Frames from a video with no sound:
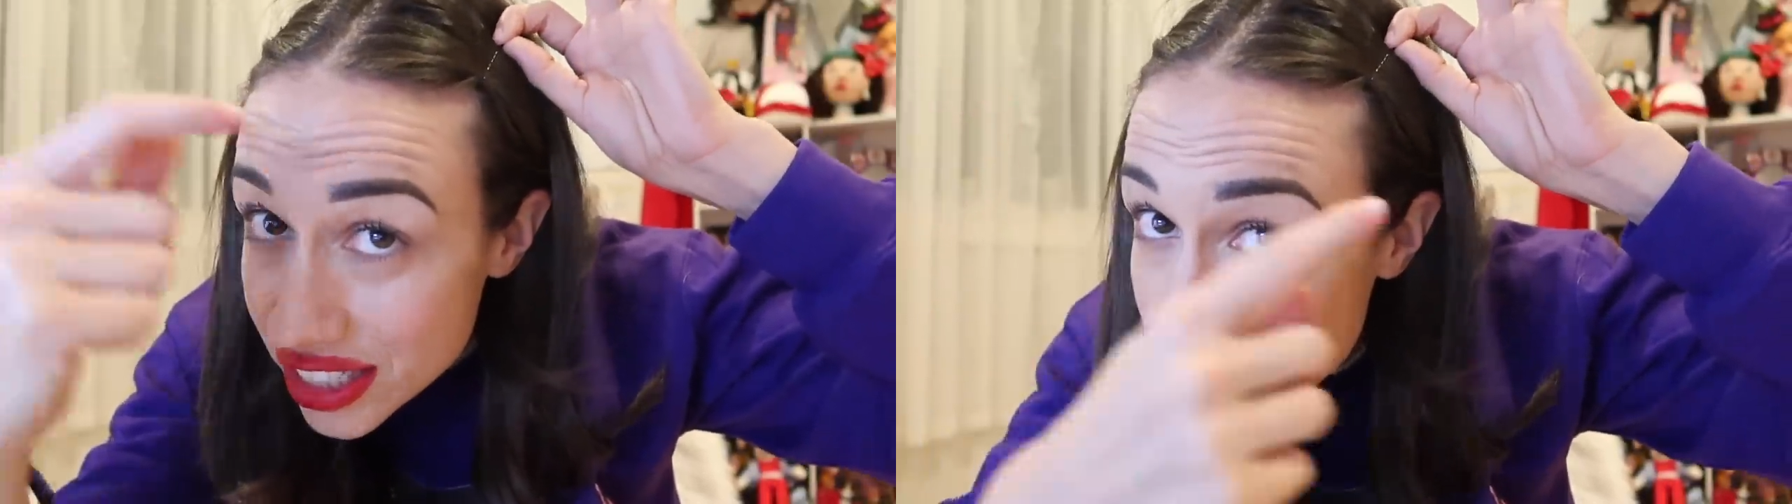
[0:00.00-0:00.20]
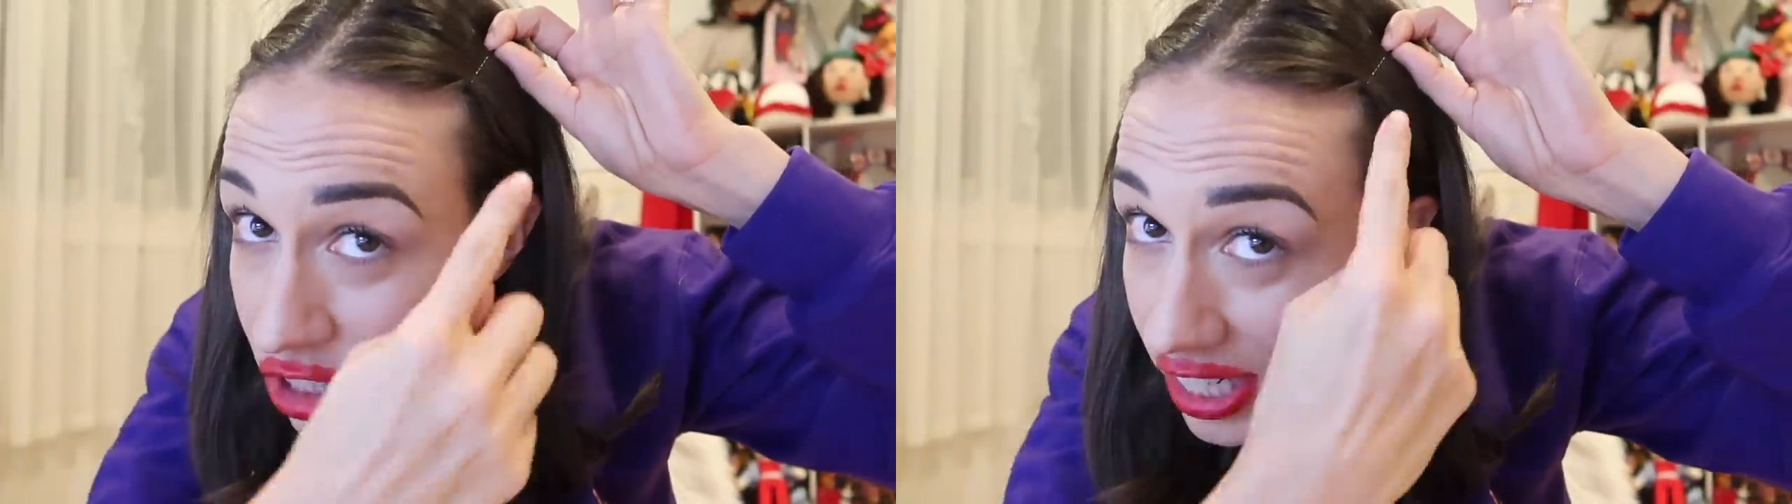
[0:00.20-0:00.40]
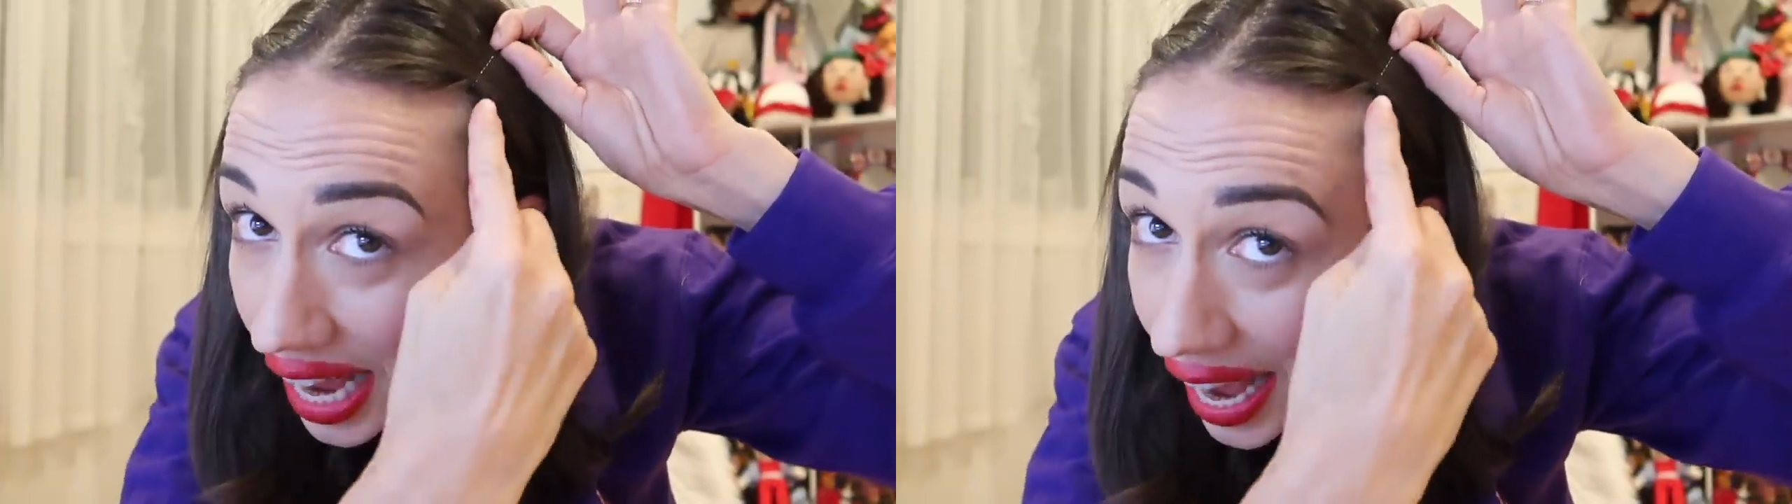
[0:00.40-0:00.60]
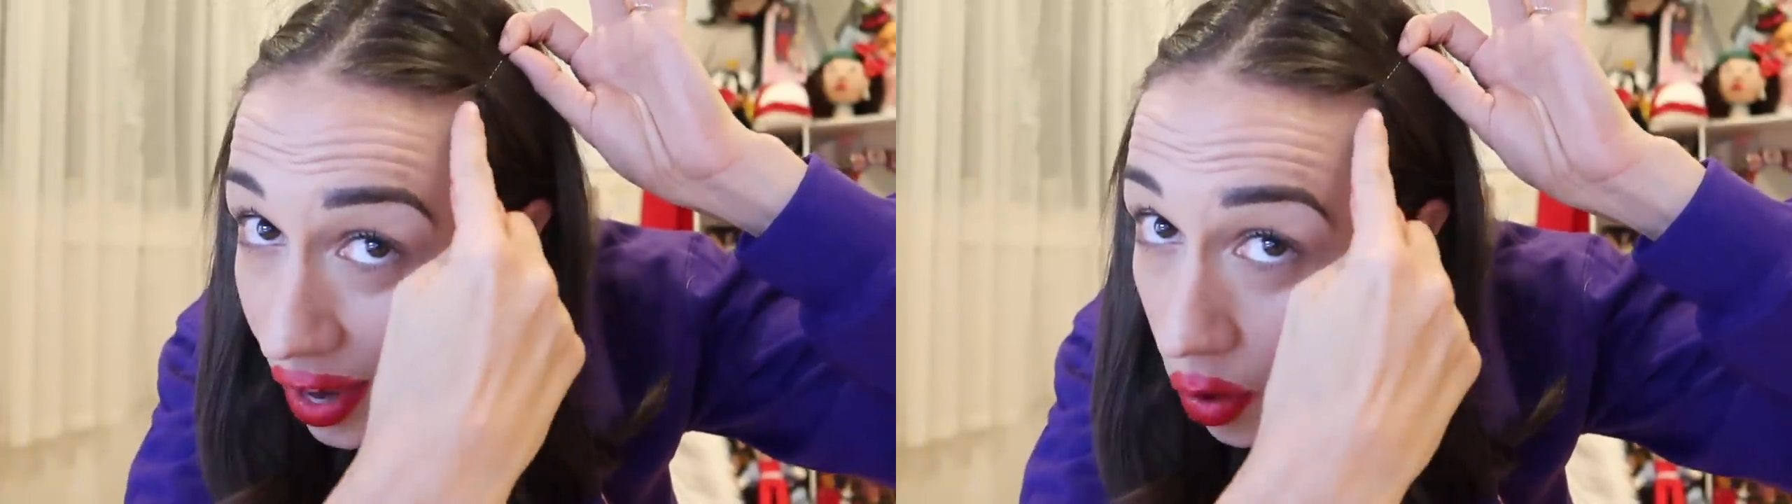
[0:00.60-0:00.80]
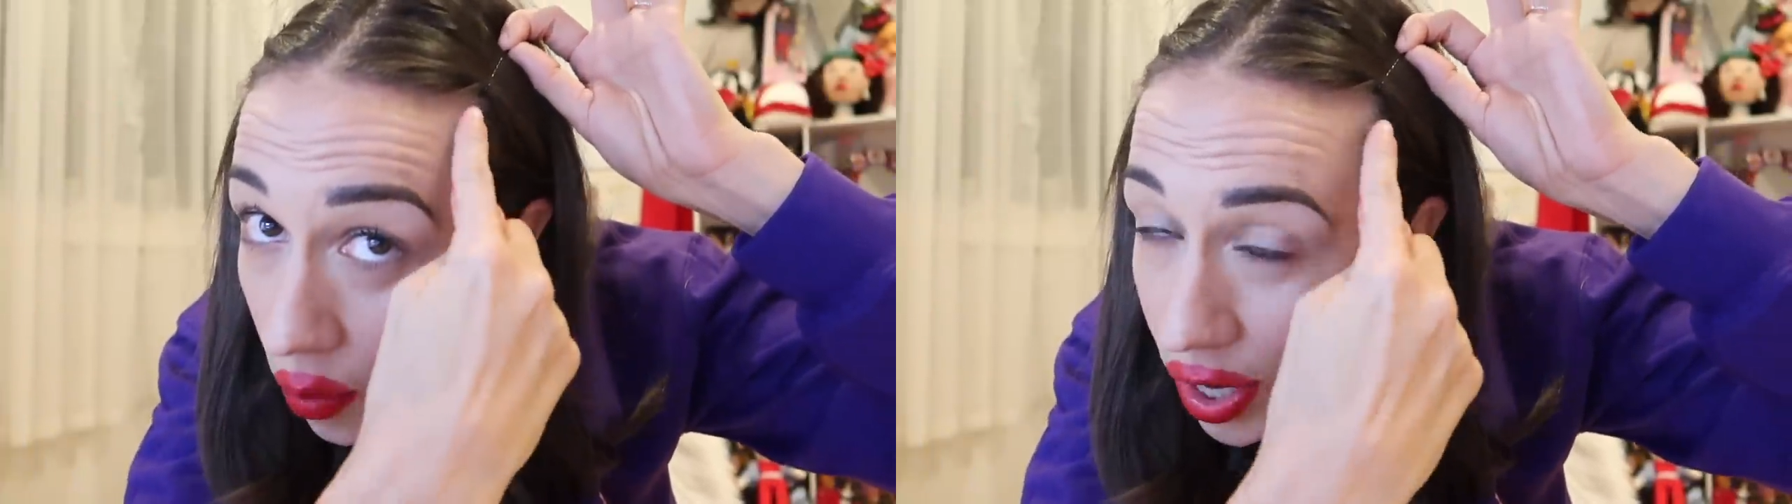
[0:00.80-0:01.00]
she
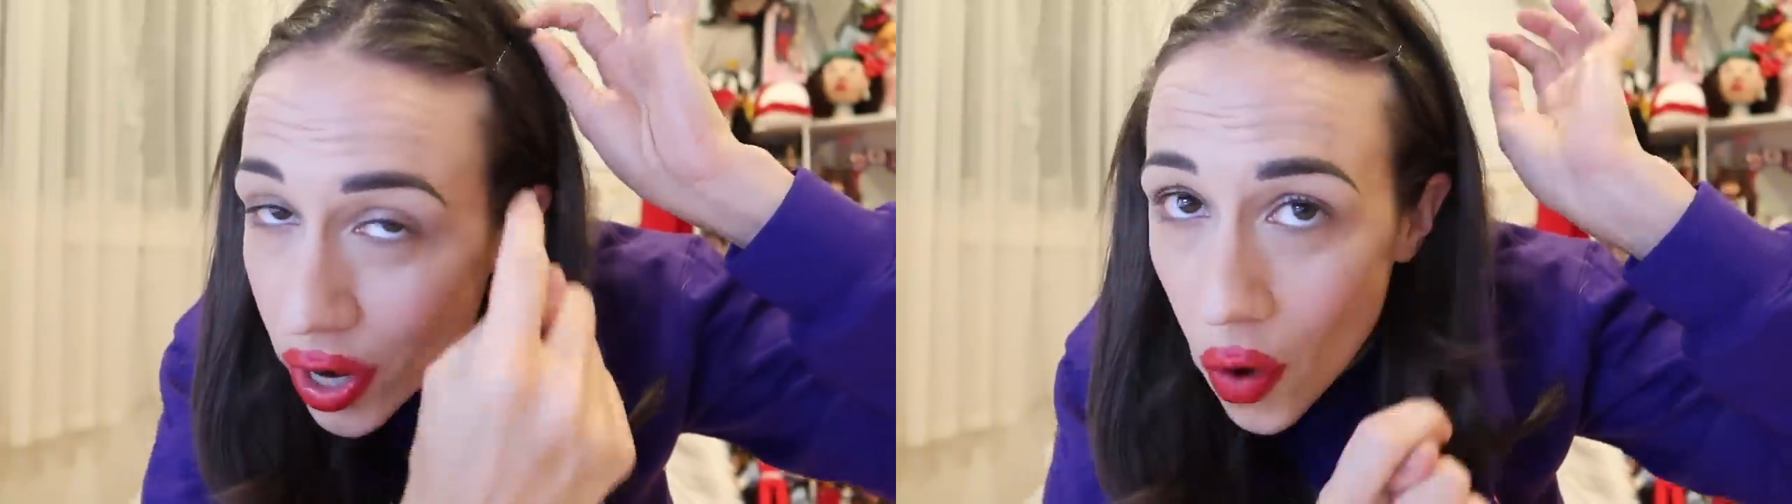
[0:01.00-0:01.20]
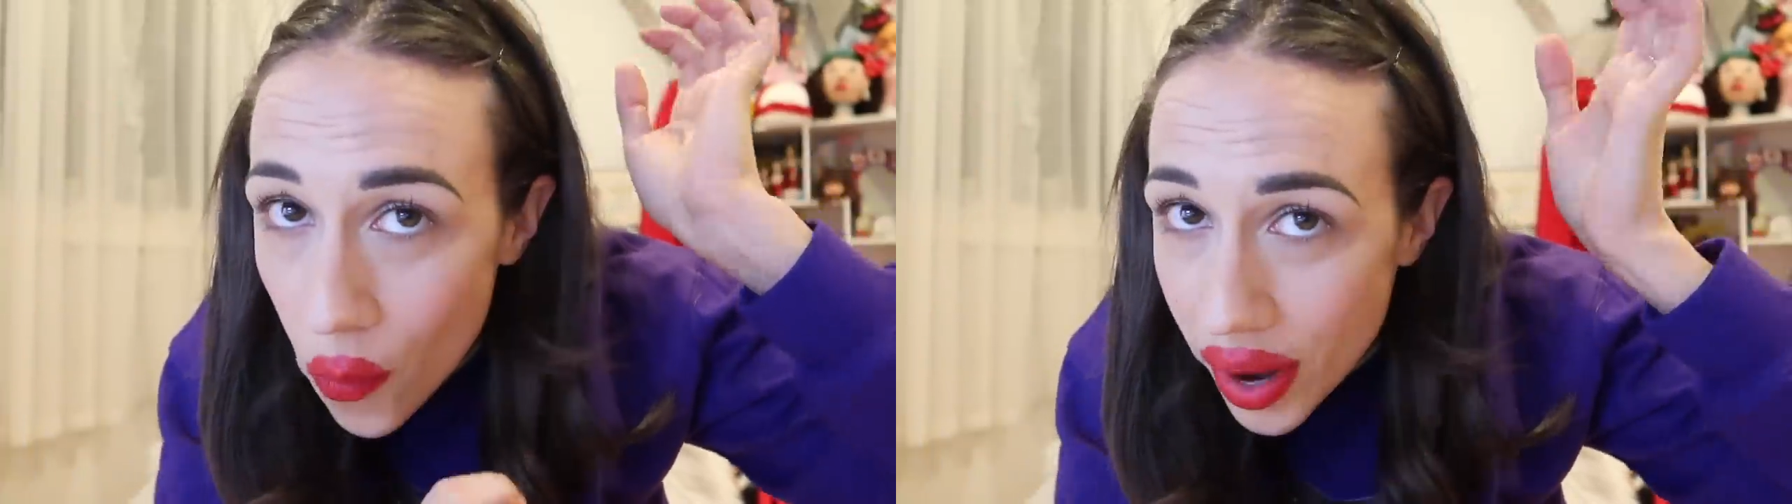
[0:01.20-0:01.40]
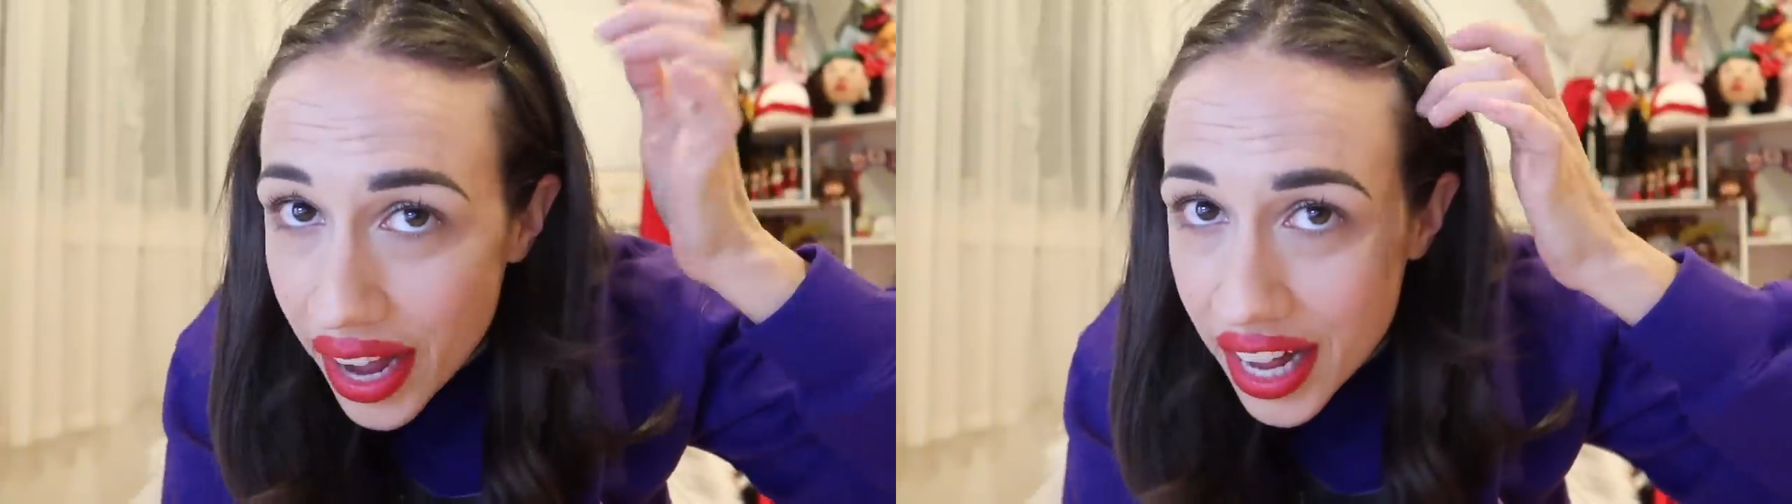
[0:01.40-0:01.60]
ain't going nowhere,